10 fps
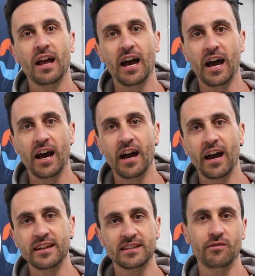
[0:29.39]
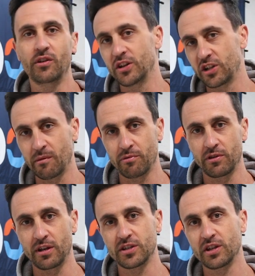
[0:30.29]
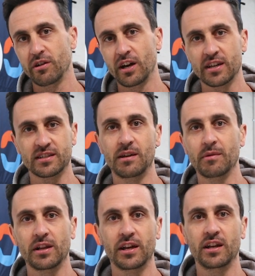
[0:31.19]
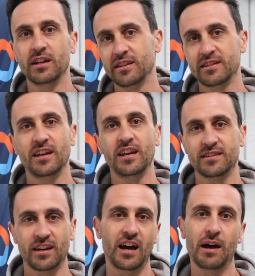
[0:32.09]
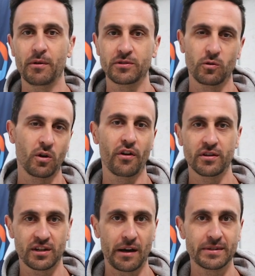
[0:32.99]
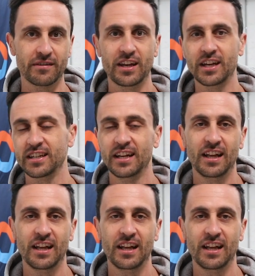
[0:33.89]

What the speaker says: and see if we can shampoo the interior, steam clean it, the seats, the carpets, all of those types of things,